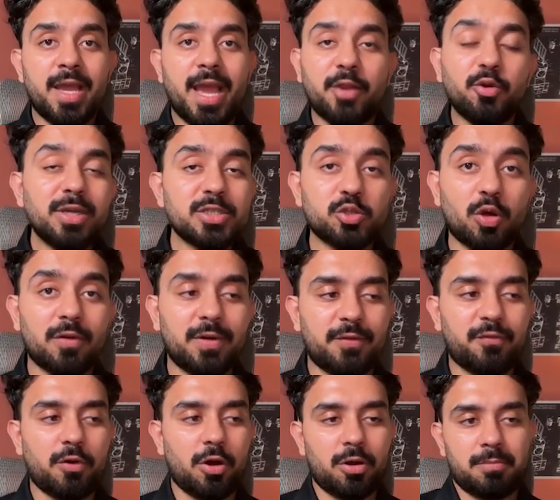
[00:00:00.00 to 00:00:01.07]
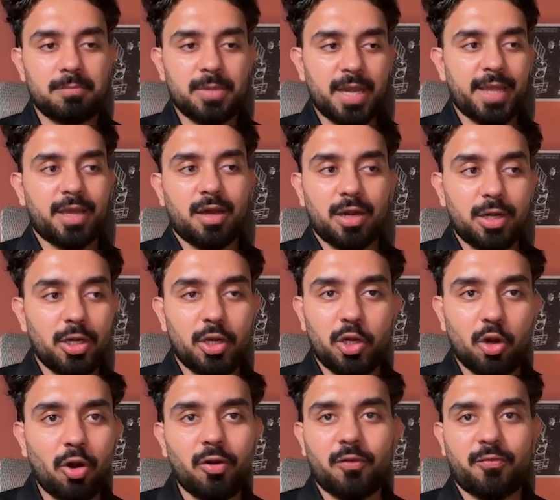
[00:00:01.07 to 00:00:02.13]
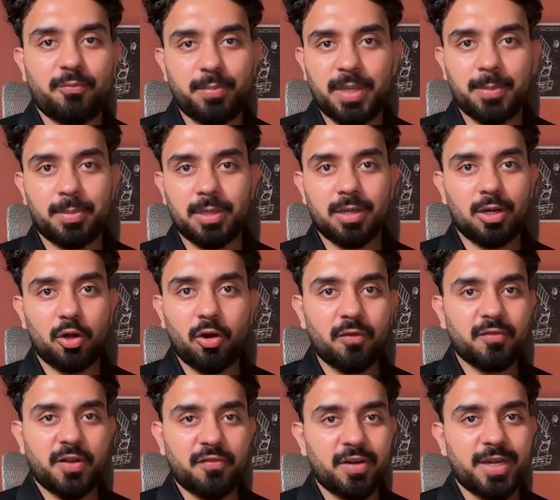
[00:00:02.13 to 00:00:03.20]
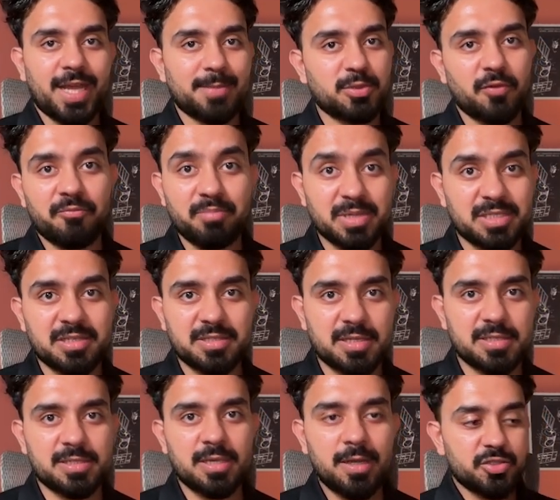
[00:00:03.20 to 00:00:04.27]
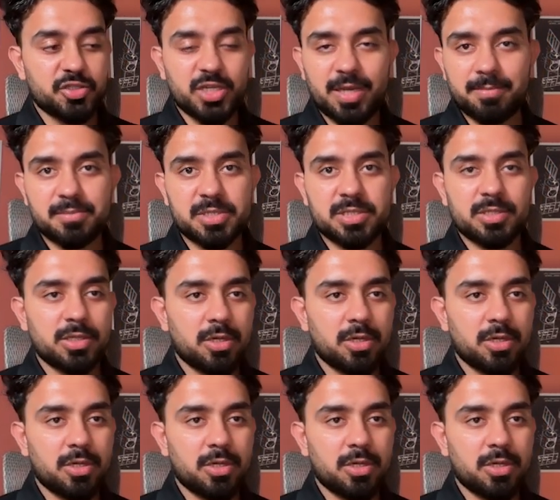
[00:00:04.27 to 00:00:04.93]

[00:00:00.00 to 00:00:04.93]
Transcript: And you can solve it for like a lot of people, a lot of different types of businesses, gyms,